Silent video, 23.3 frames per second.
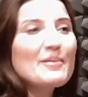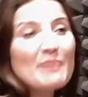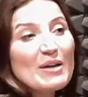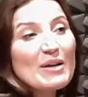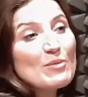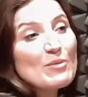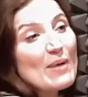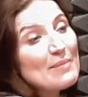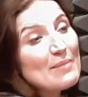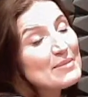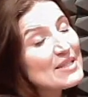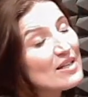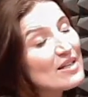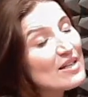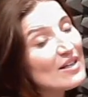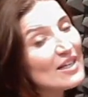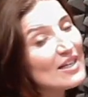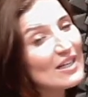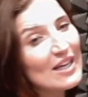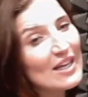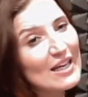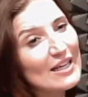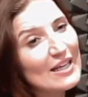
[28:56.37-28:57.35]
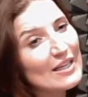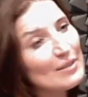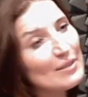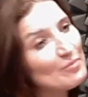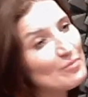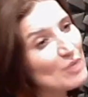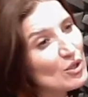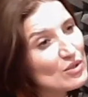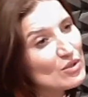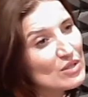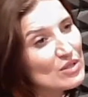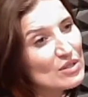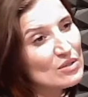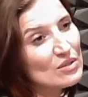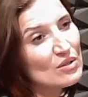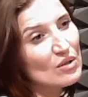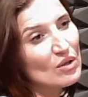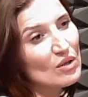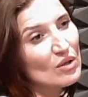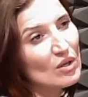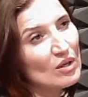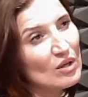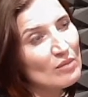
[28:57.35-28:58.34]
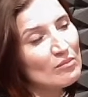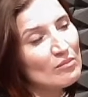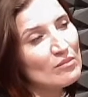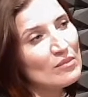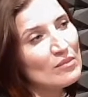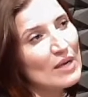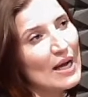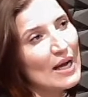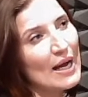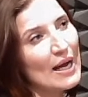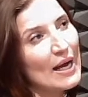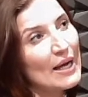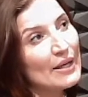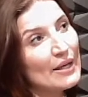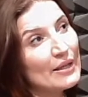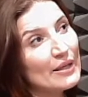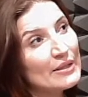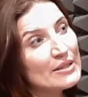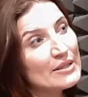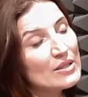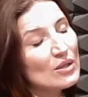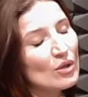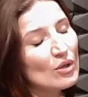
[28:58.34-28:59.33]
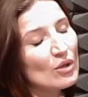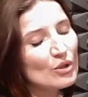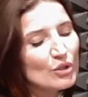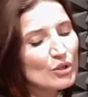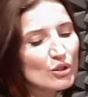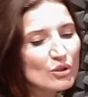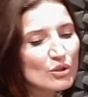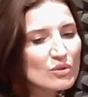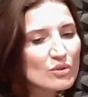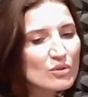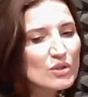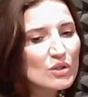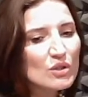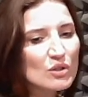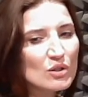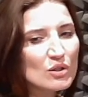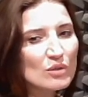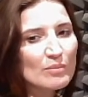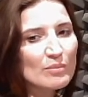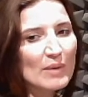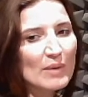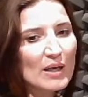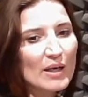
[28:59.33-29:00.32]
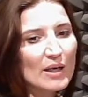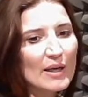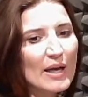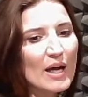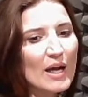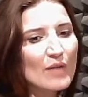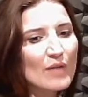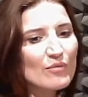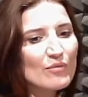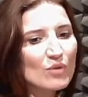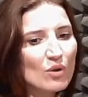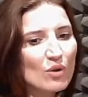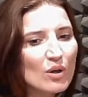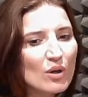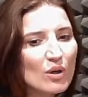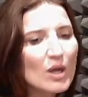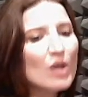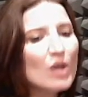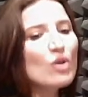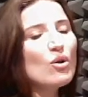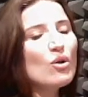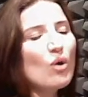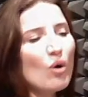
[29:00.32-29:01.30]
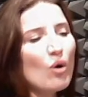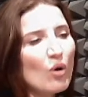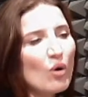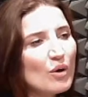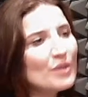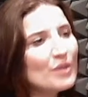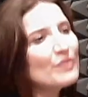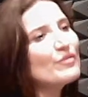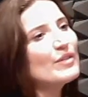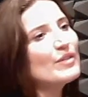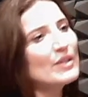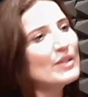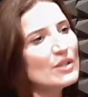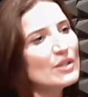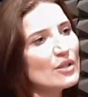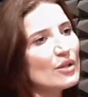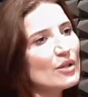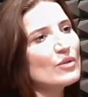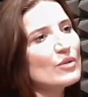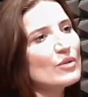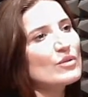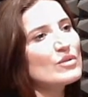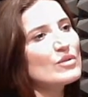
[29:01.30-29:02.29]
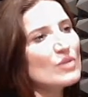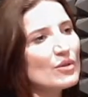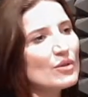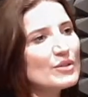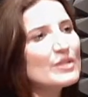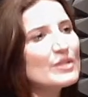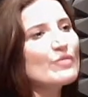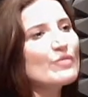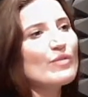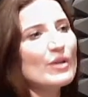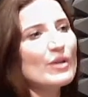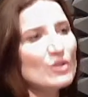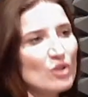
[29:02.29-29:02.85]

my website, leliahypnosis.com, and on YouTube I have got a lot of videos on different